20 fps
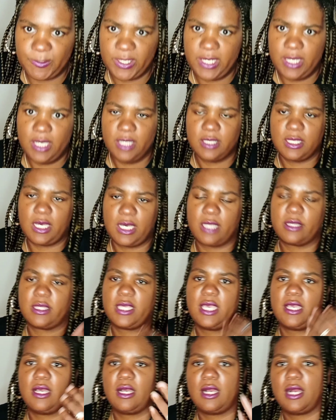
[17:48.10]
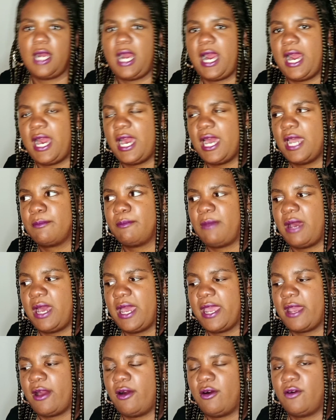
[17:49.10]
Now, thank God my
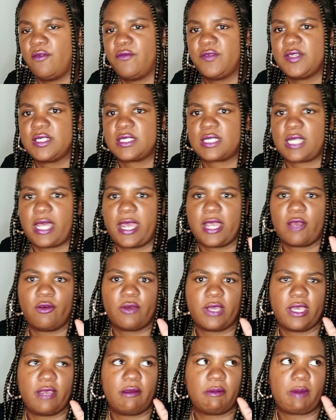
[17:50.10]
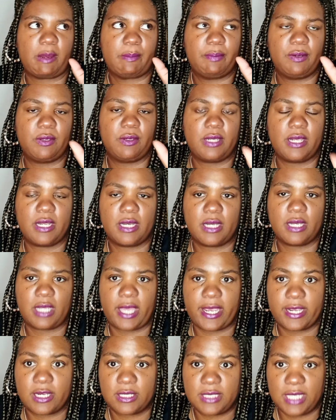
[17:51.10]
office, like, okay, right, put in
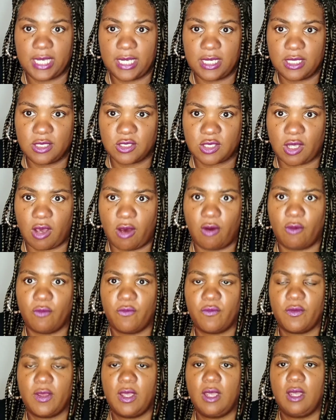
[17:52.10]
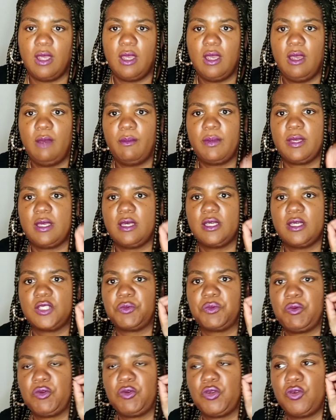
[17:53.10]
like days off because
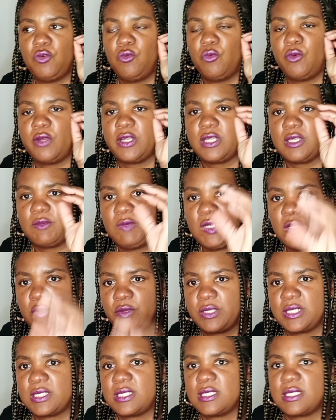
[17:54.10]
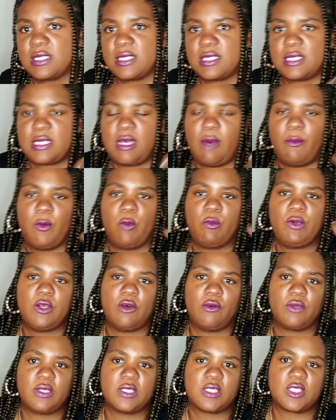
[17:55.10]
we do want, this is the summer. We know
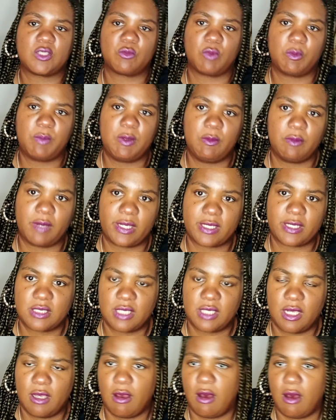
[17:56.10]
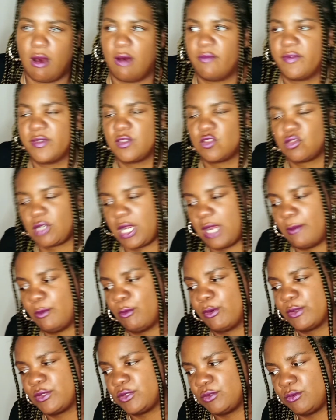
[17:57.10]
this is when people like to take off and travel
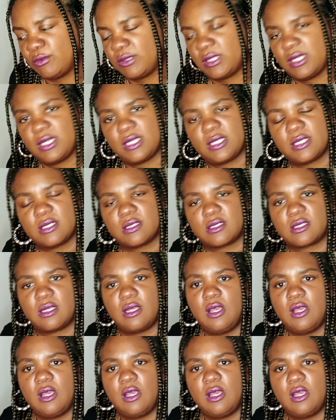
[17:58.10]
and do things.